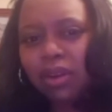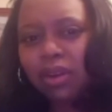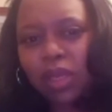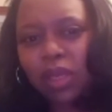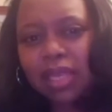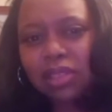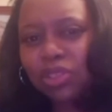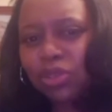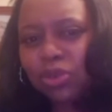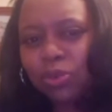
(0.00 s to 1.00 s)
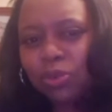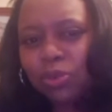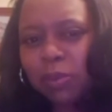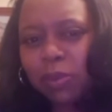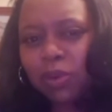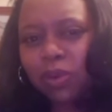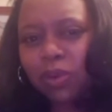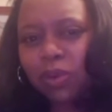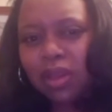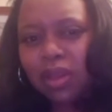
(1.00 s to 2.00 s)
relate to
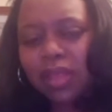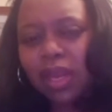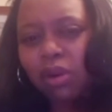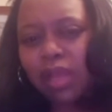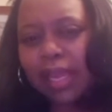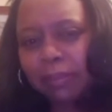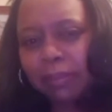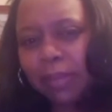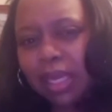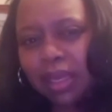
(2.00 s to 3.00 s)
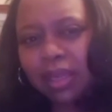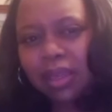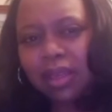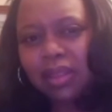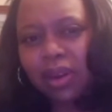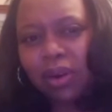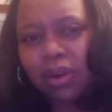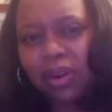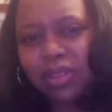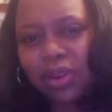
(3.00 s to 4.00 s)
people that are like me, that
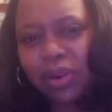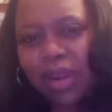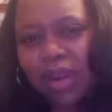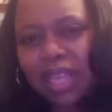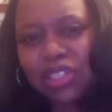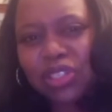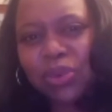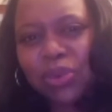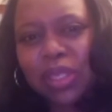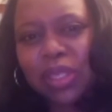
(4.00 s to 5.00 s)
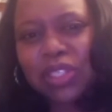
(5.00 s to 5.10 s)
are next to it.